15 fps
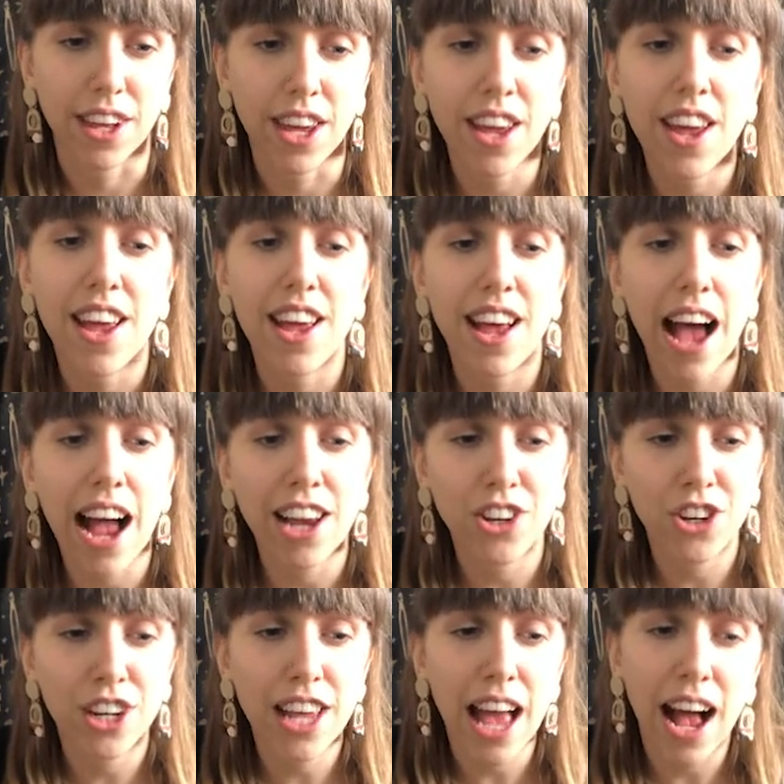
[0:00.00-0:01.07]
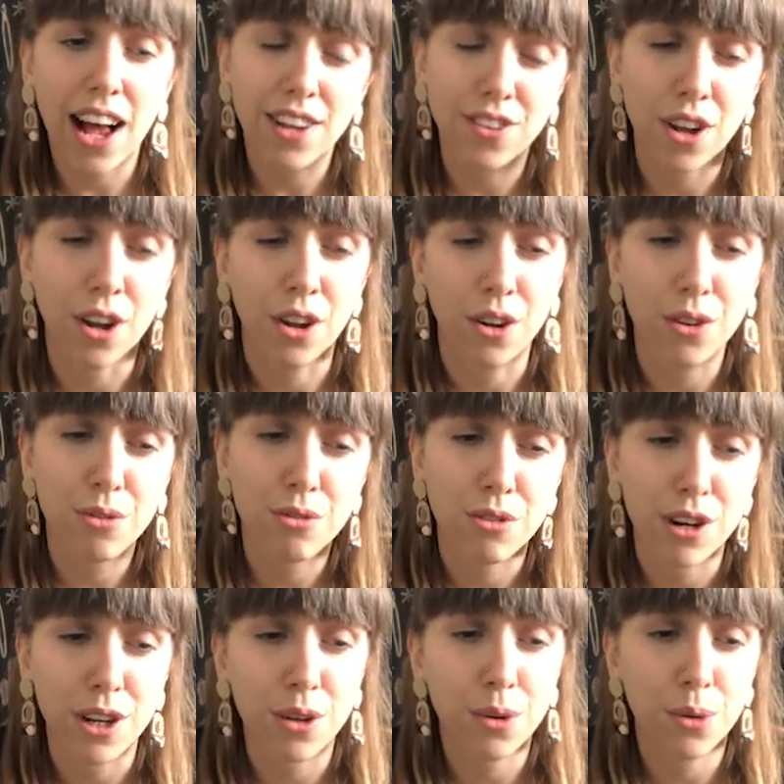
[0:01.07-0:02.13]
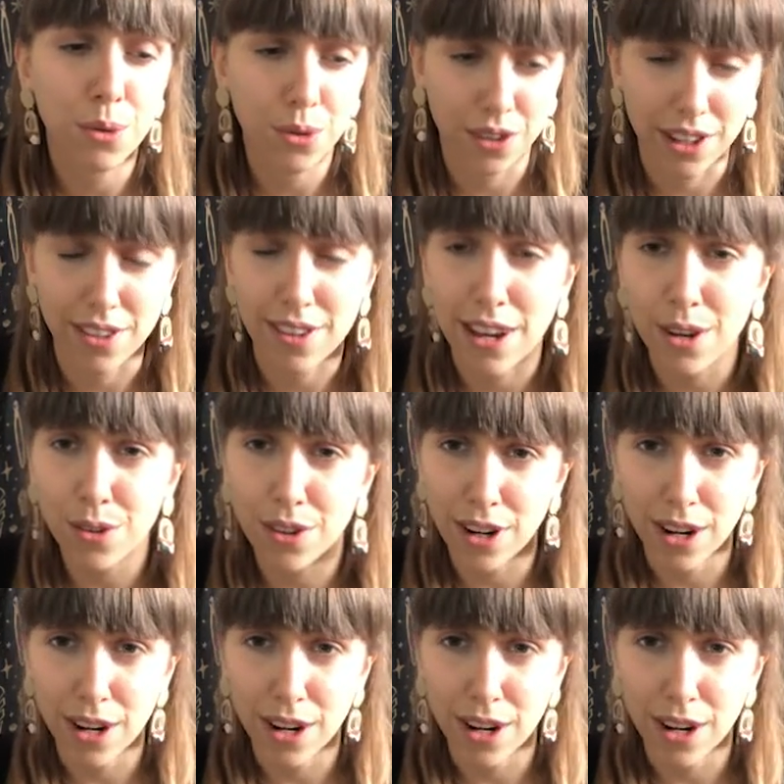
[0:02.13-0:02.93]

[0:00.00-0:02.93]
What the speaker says: it, it actually has a lot of really cool details,